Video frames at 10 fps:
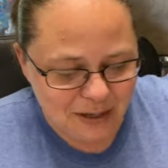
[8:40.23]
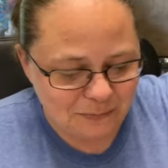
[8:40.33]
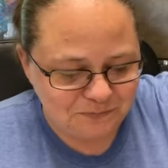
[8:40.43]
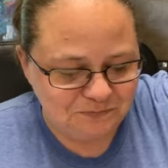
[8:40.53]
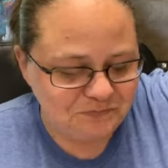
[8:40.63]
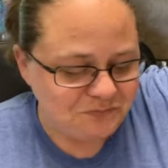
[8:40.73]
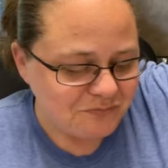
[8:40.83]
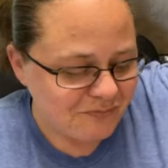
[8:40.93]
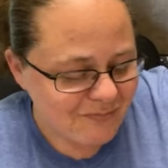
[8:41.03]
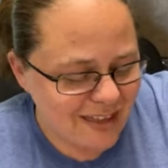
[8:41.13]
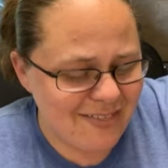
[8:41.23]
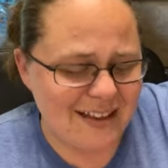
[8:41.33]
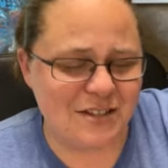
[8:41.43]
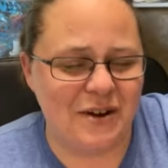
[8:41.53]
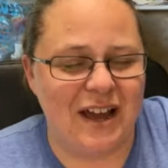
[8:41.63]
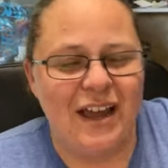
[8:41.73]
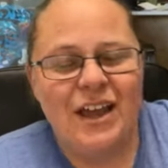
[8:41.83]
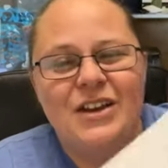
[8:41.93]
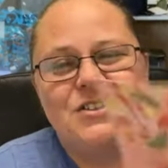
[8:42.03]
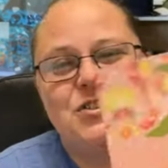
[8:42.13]
But that's okay.
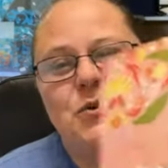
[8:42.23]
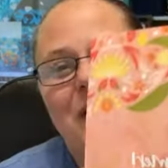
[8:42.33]
So